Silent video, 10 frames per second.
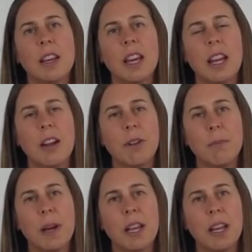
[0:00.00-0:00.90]
get
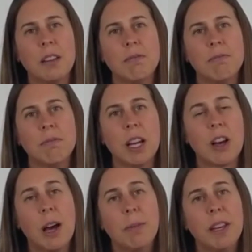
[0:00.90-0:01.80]
everybody a
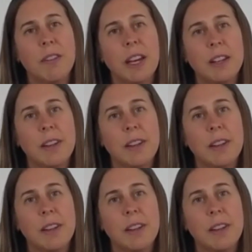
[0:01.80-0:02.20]
copy of it,